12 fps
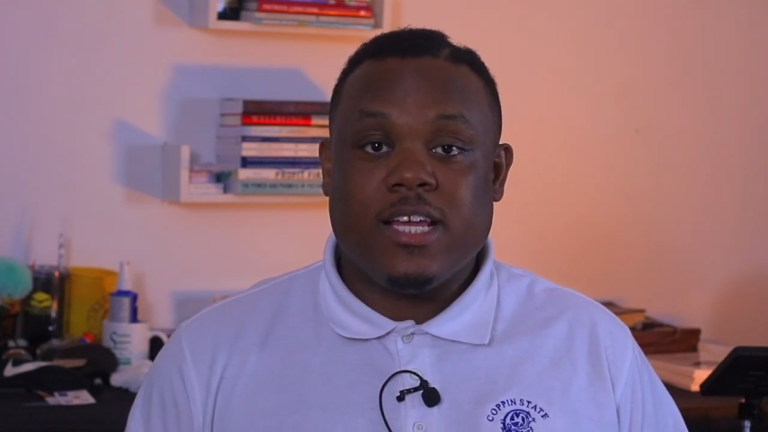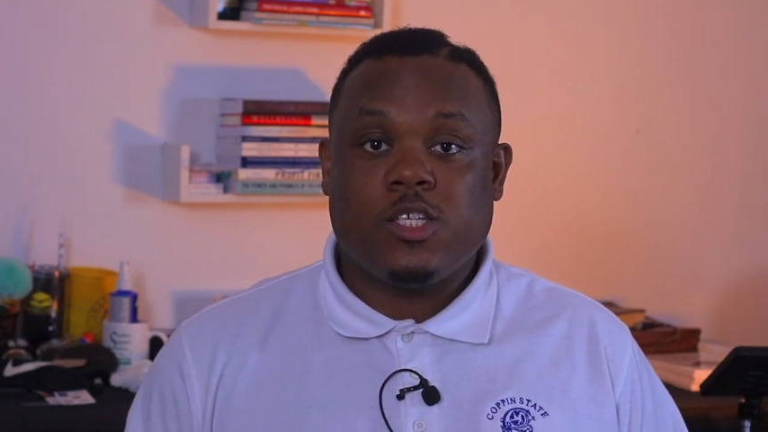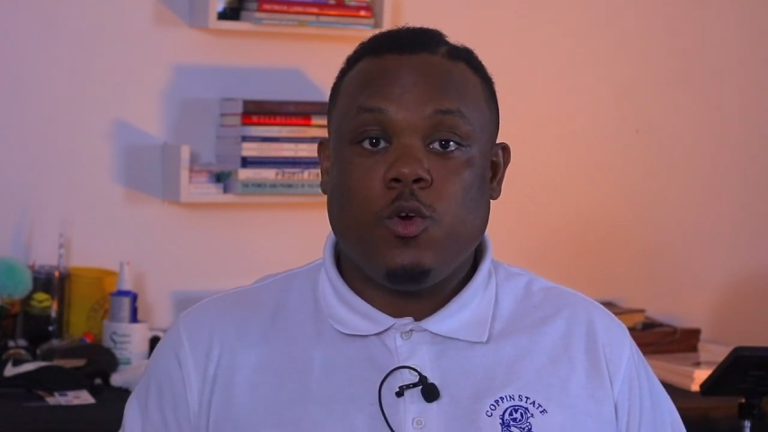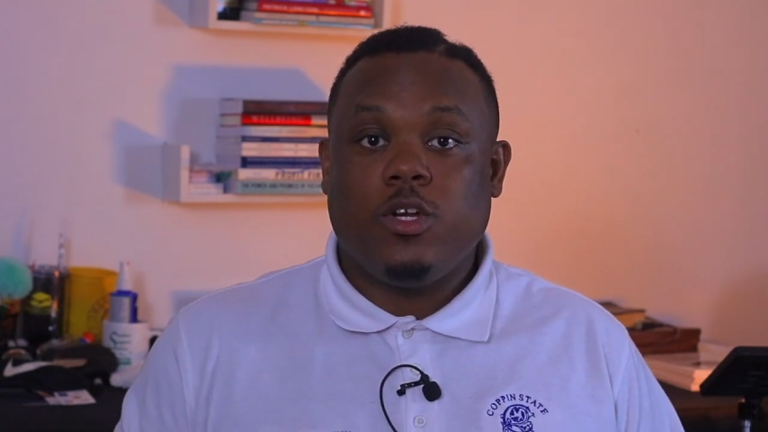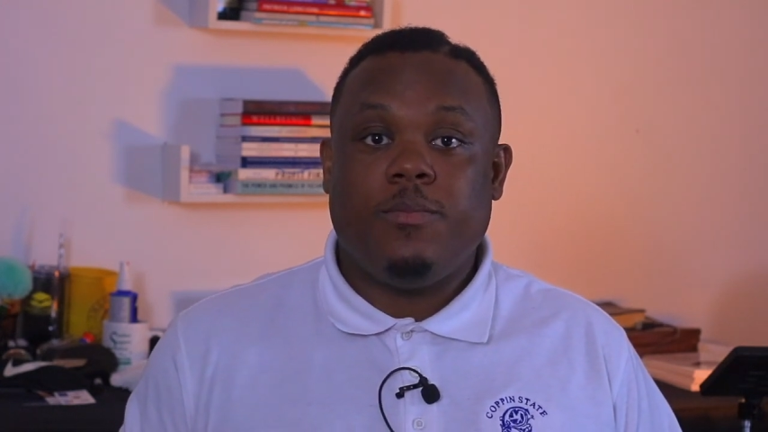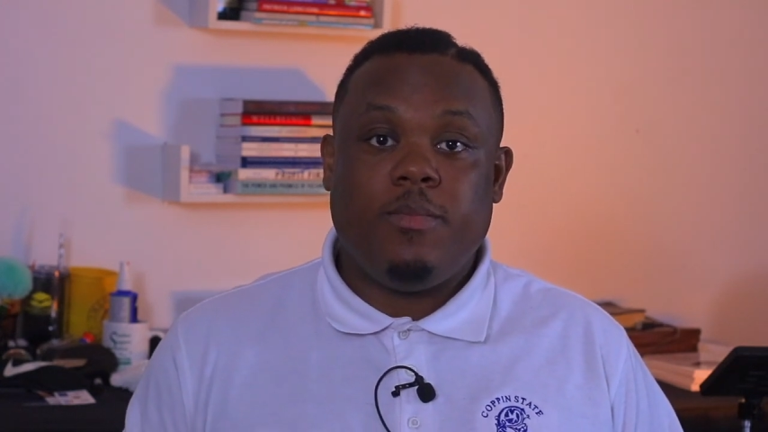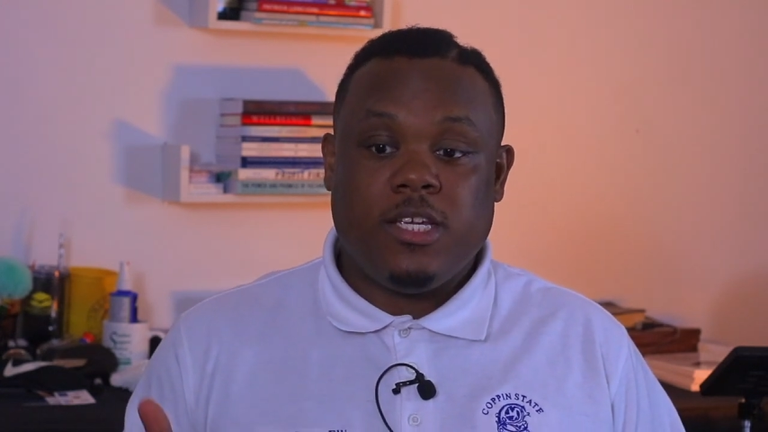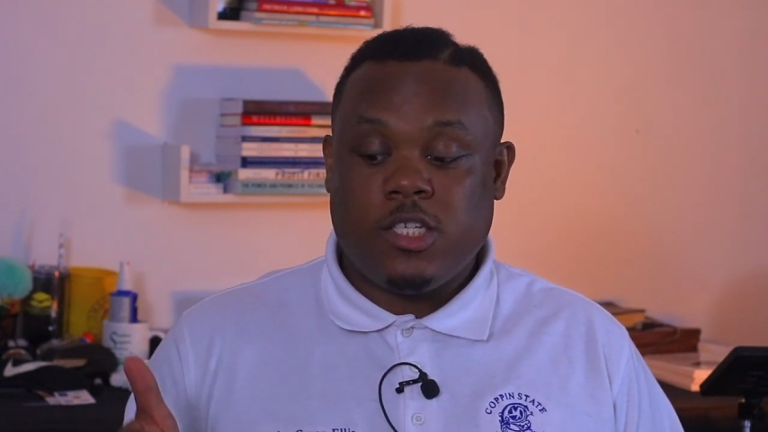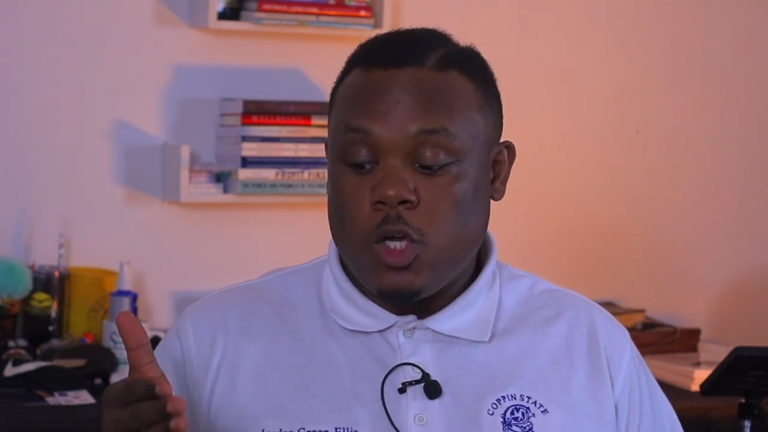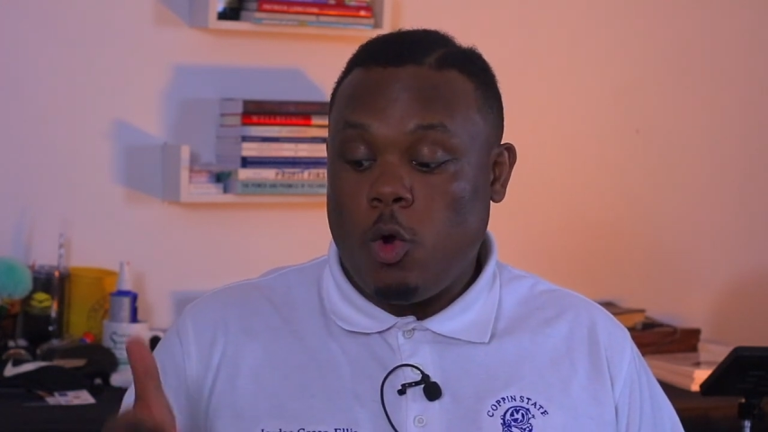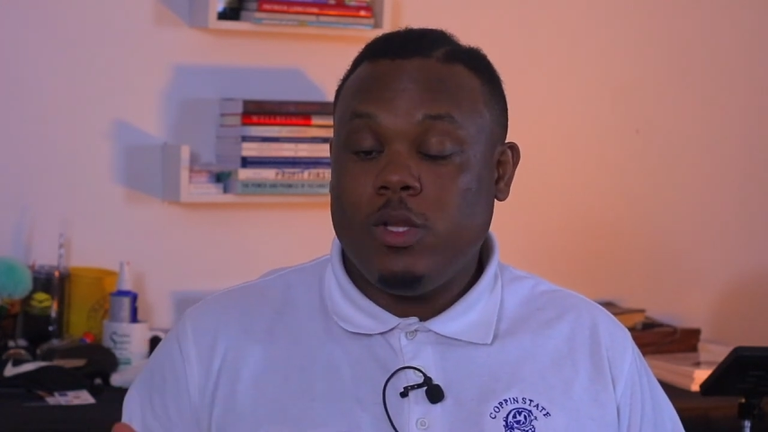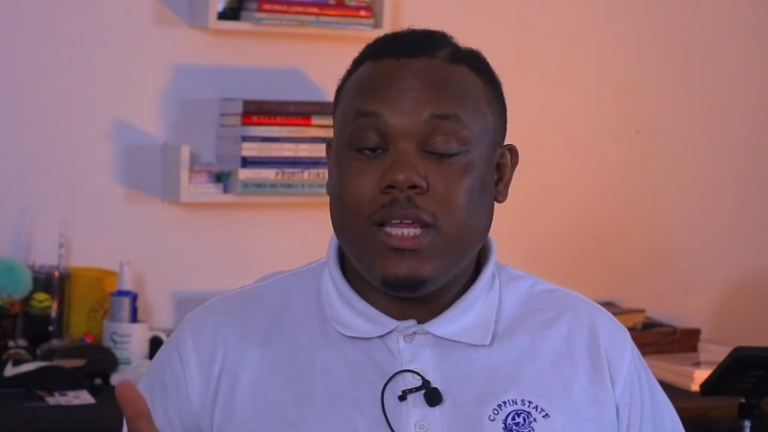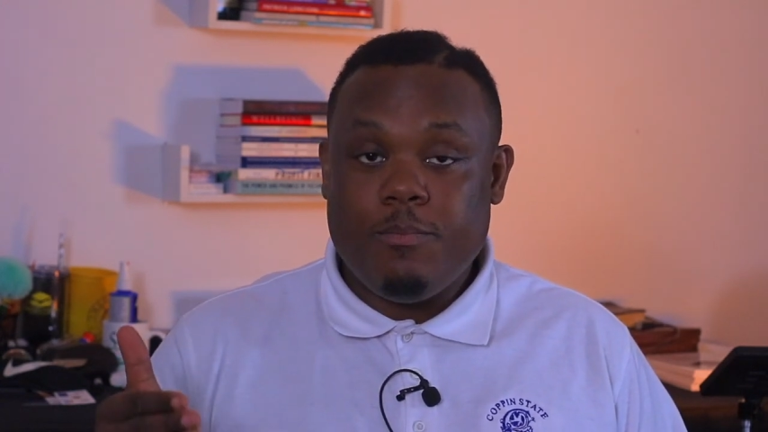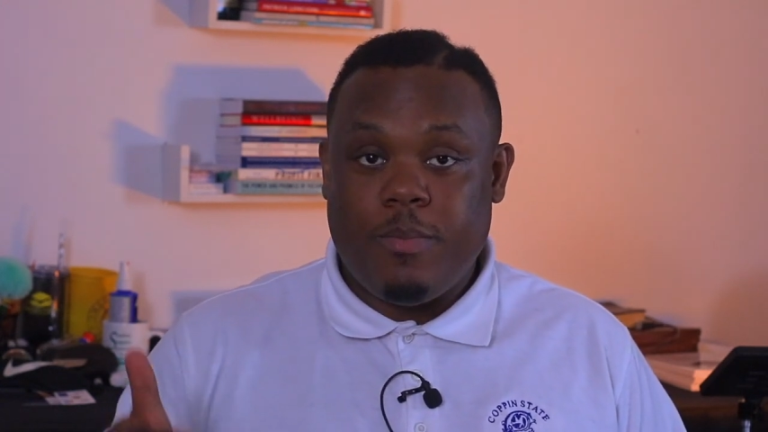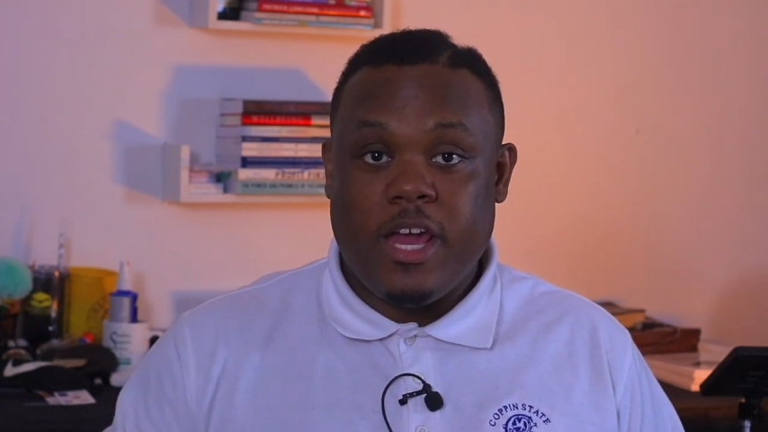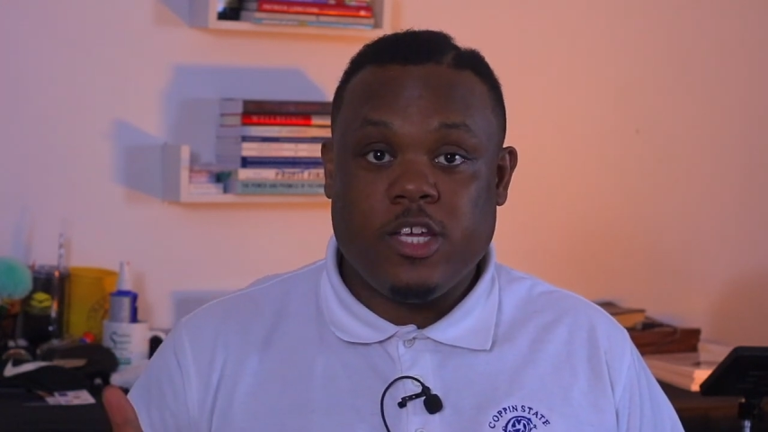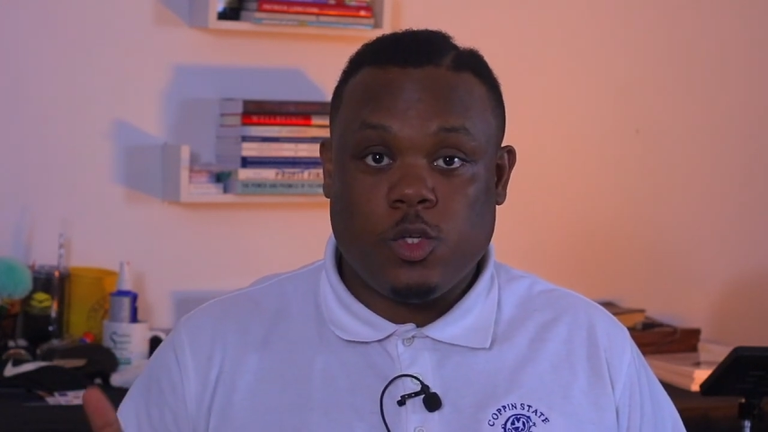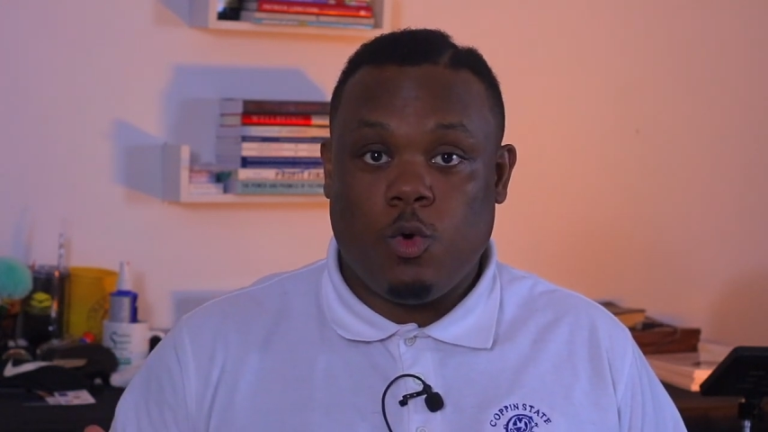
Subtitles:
It's going to be solely based